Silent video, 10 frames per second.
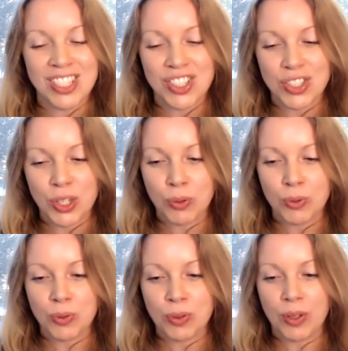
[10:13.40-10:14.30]

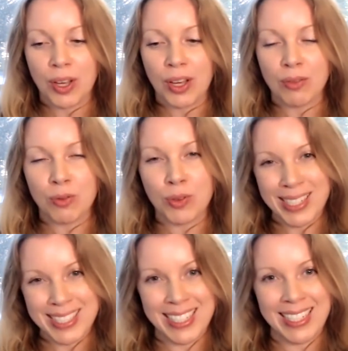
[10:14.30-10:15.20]
So
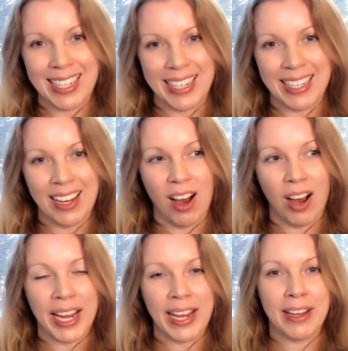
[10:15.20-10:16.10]
recently,
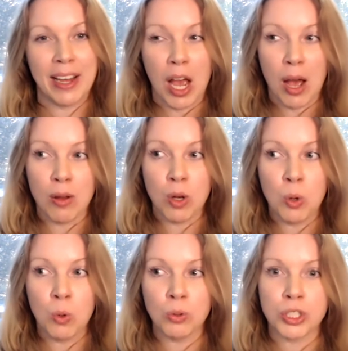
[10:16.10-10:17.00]
I
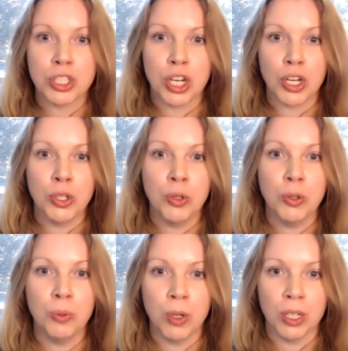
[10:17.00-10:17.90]
launched a
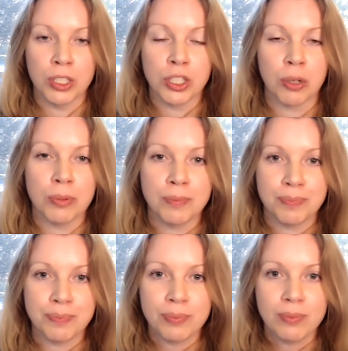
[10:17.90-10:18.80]
new workshop,
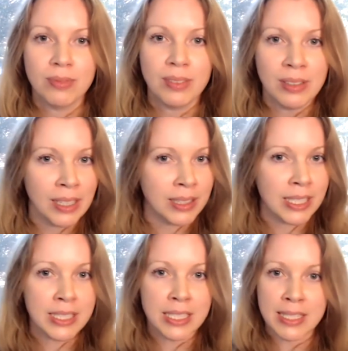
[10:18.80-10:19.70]
and
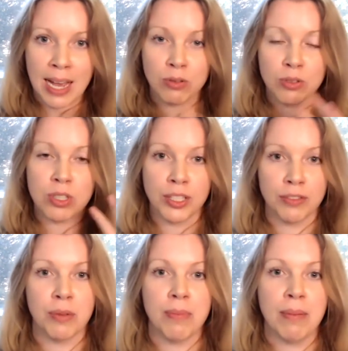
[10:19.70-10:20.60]
this is outside of
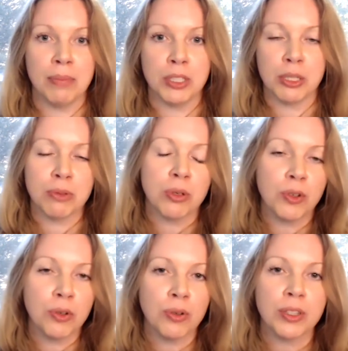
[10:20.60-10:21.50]
the membership. So if
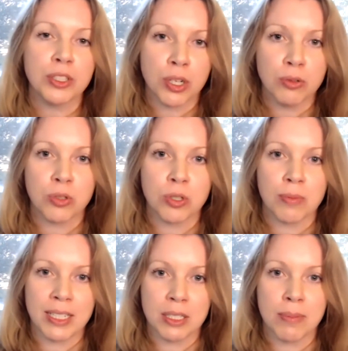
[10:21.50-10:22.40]
you're in the Total
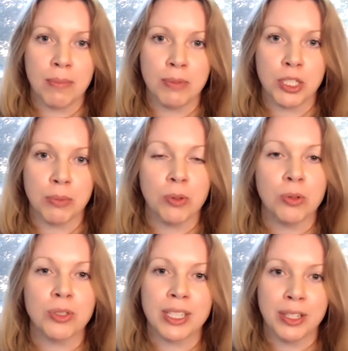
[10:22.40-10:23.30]
Somatics membership, you'll
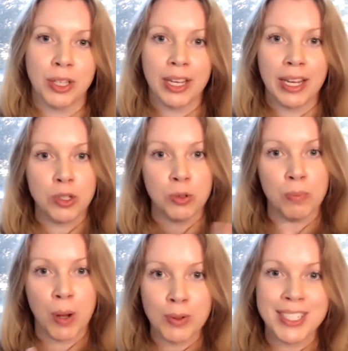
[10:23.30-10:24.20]
see that in your
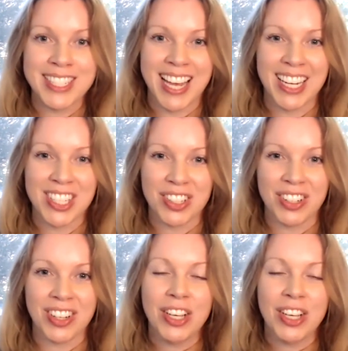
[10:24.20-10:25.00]
bonus section,